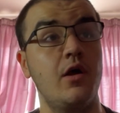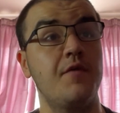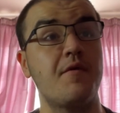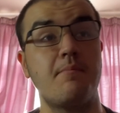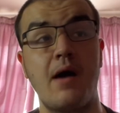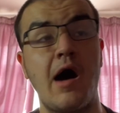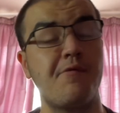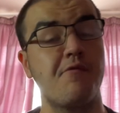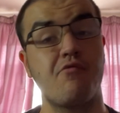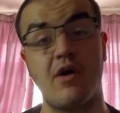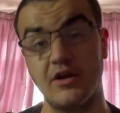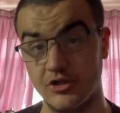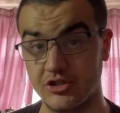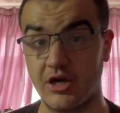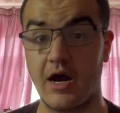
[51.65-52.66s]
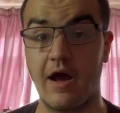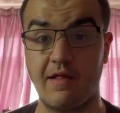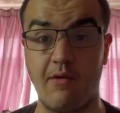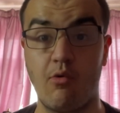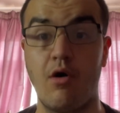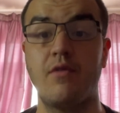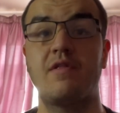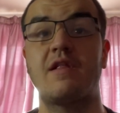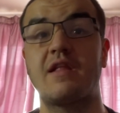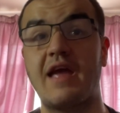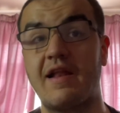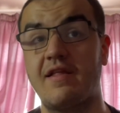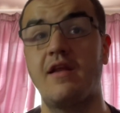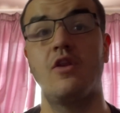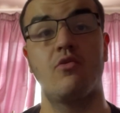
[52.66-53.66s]
of a Marvel franchise I want to
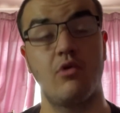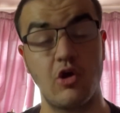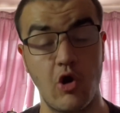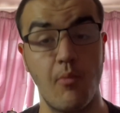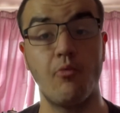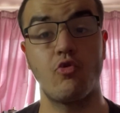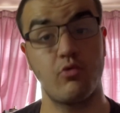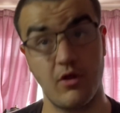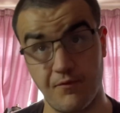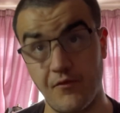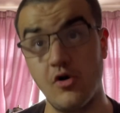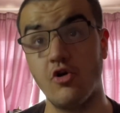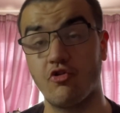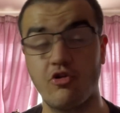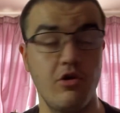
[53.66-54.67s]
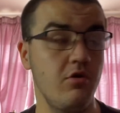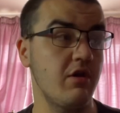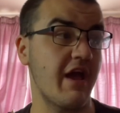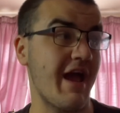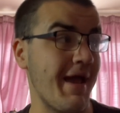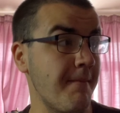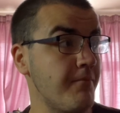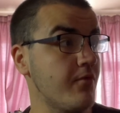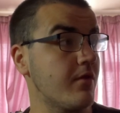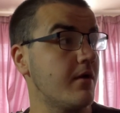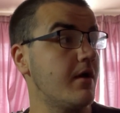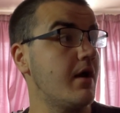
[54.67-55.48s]
get into when it comes to its first two games.